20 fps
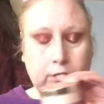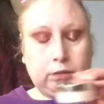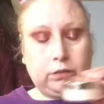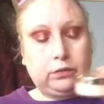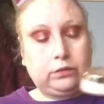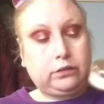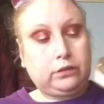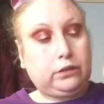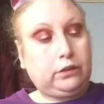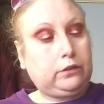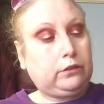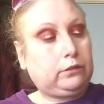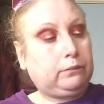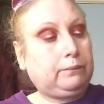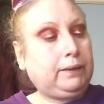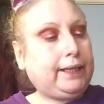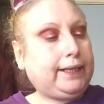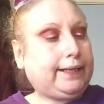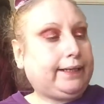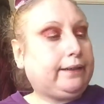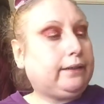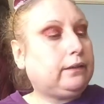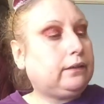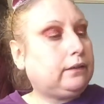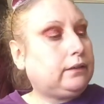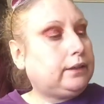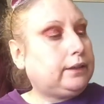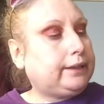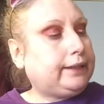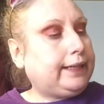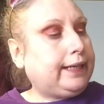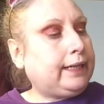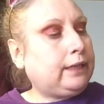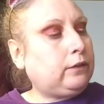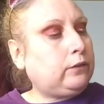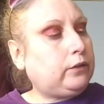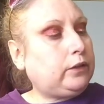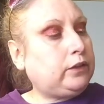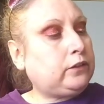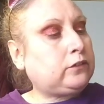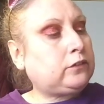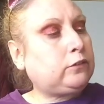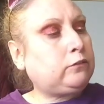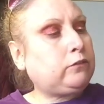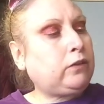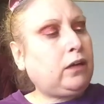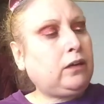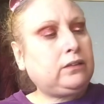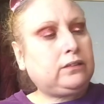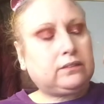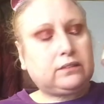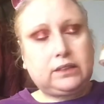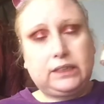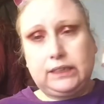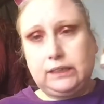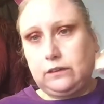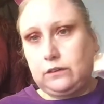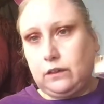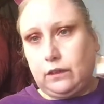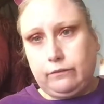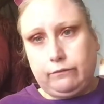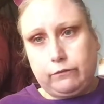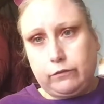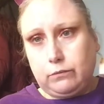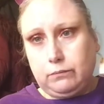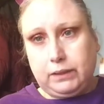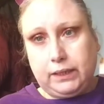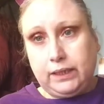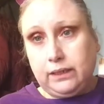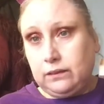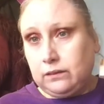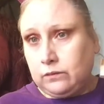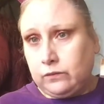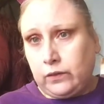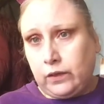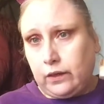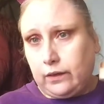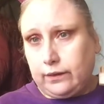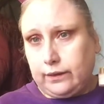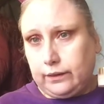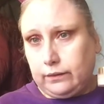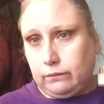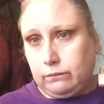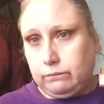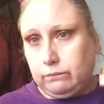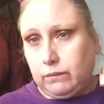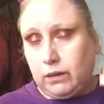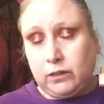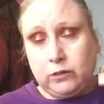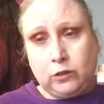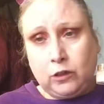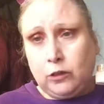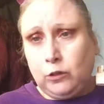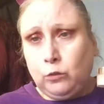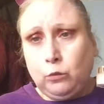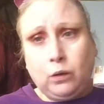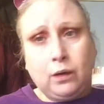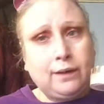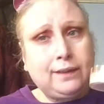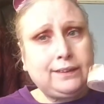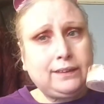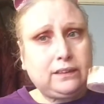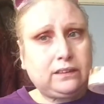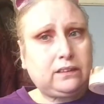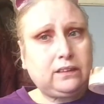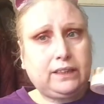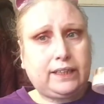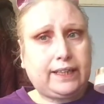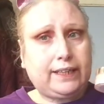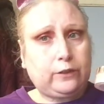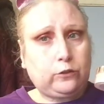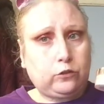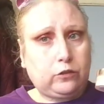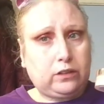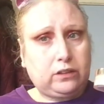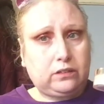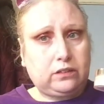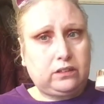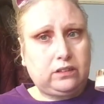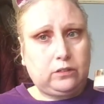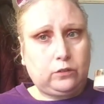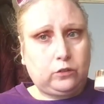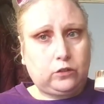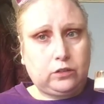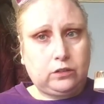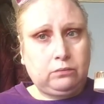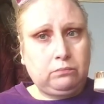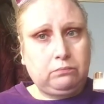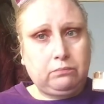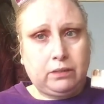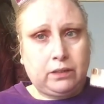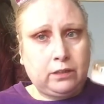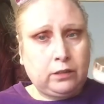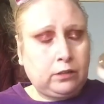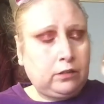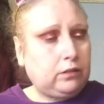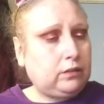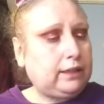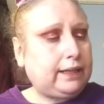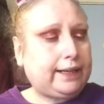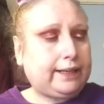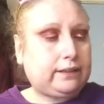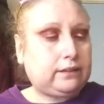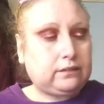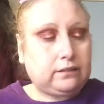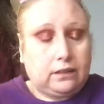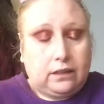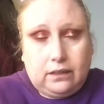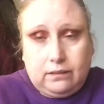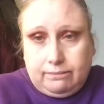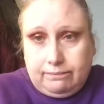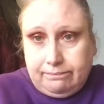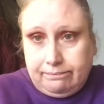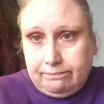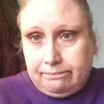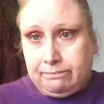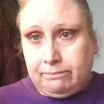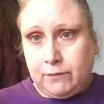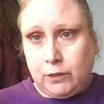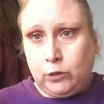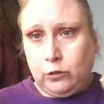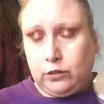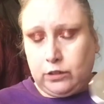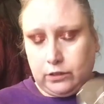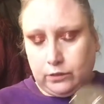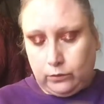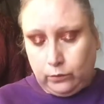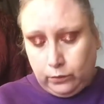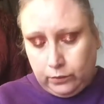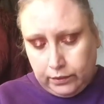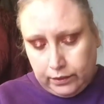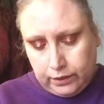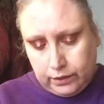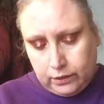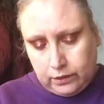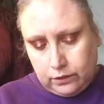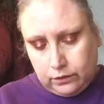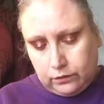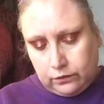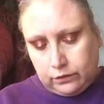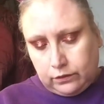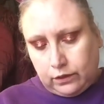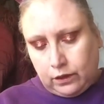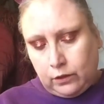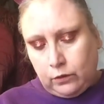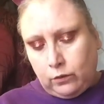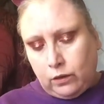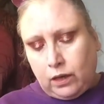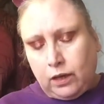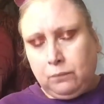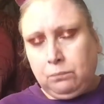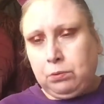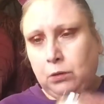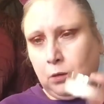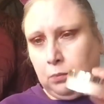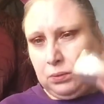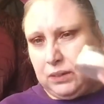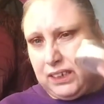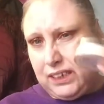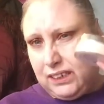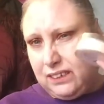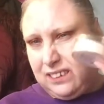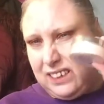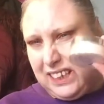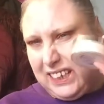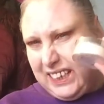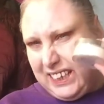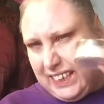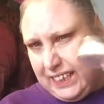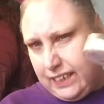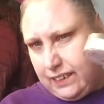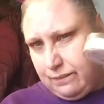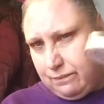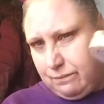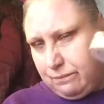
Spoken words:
Excuse me. Now, it's the right skin tone for me. It's fine. I don't know why I didn't get translucent, but I got Lace. No clue. So, I'll pop it into here.